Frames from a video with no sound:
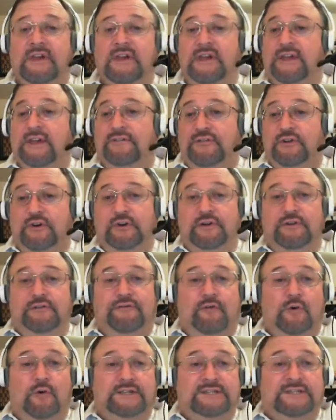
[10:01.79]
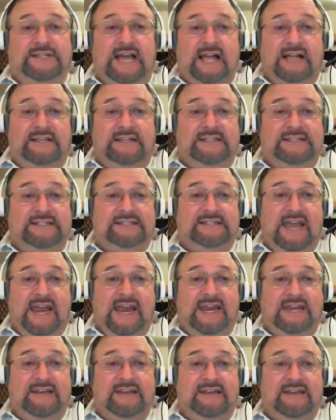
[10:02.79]
If you can afford solid
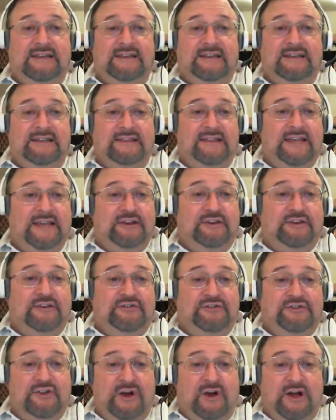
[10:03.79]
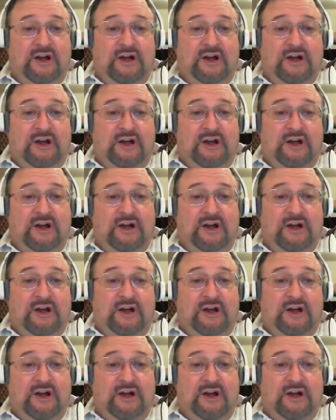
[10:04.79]
state, like you saw in